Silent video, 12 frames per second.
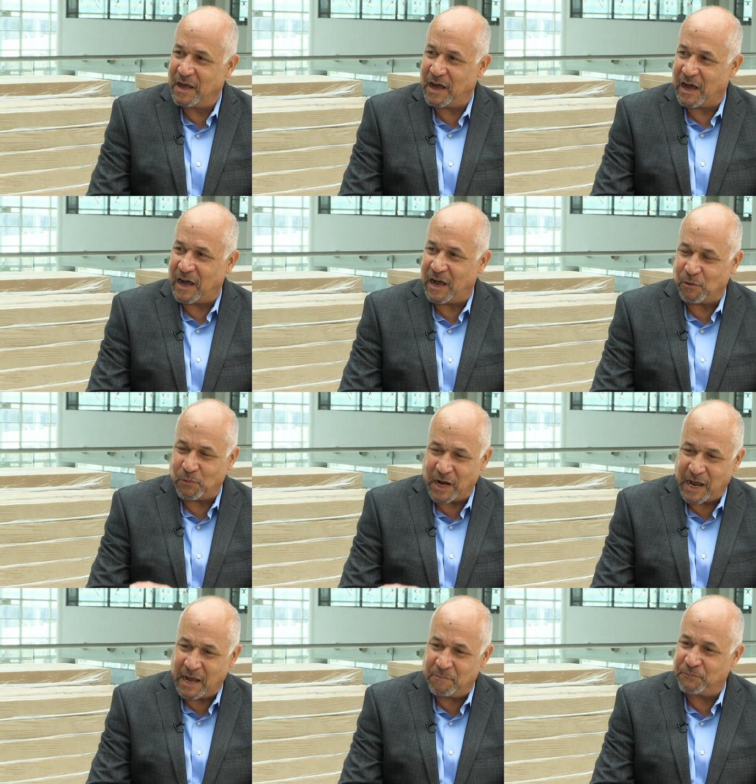
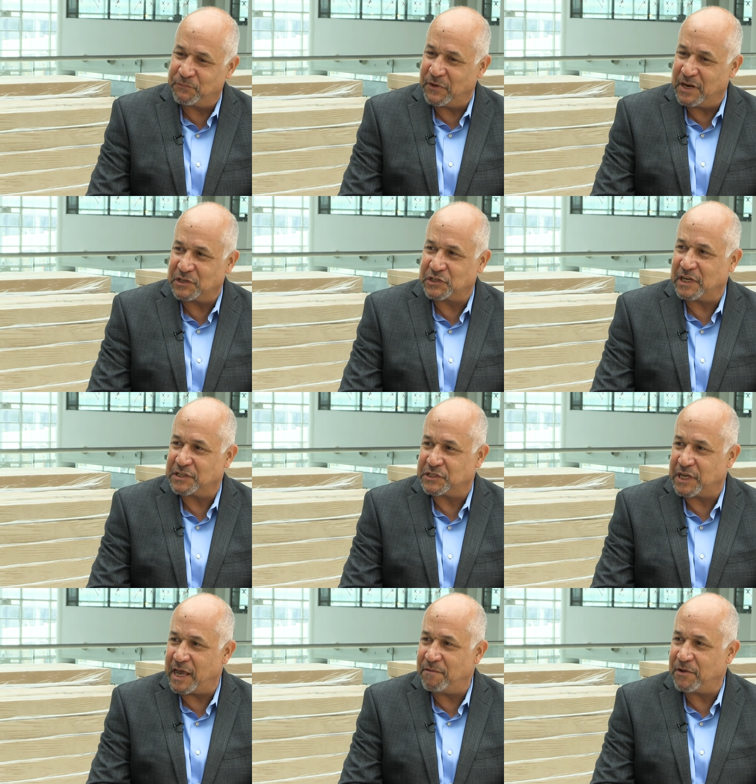When I finished at
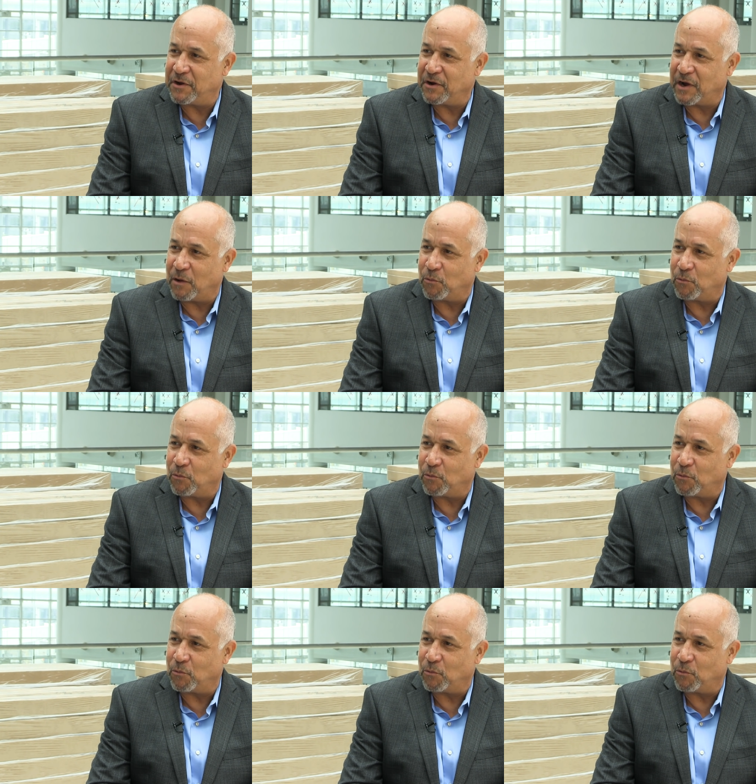Xavier,